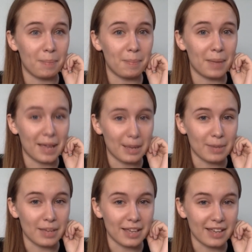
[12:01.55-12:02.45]

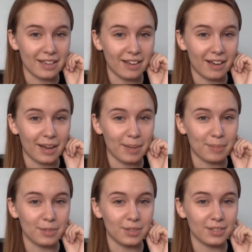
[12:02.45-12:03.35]
Baby,
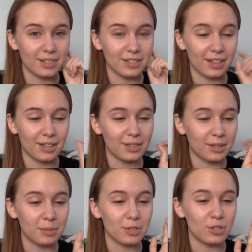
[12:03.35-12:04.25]
I'm
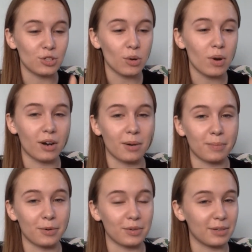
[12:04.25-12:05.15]
gonna be so
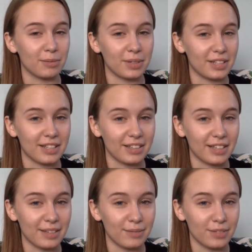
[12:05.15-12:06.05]
heartbroken when he
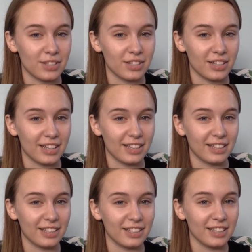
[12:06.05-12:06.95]
leaves tonight
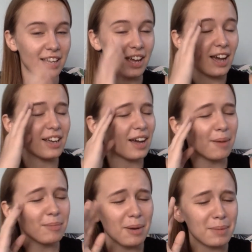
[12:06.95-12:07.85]
But
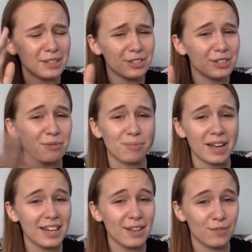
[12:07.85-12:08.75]
I'm not mentally
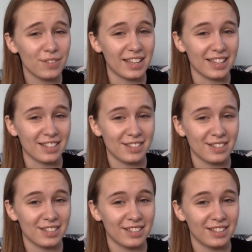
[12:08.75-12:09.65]
ready for
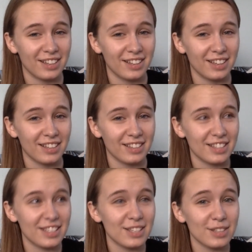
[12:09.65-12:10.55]
this.
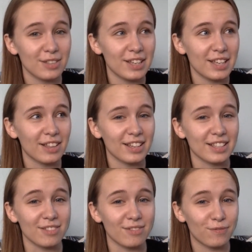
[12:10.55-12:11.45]
This is
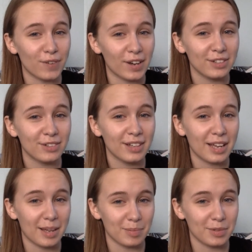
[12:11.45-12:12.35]
Eli's final
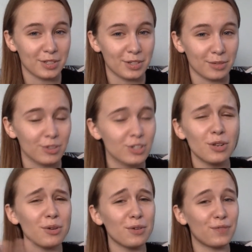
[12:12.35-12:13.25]
episode. So,
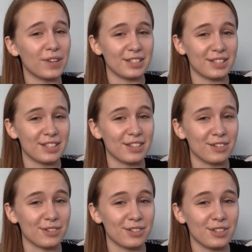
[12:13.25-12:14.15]
no offense,
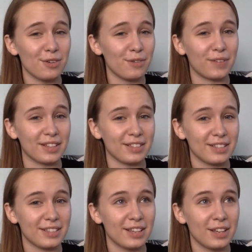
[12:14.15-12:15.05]
seniors. No
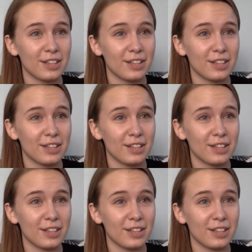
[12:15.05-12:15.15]
offense.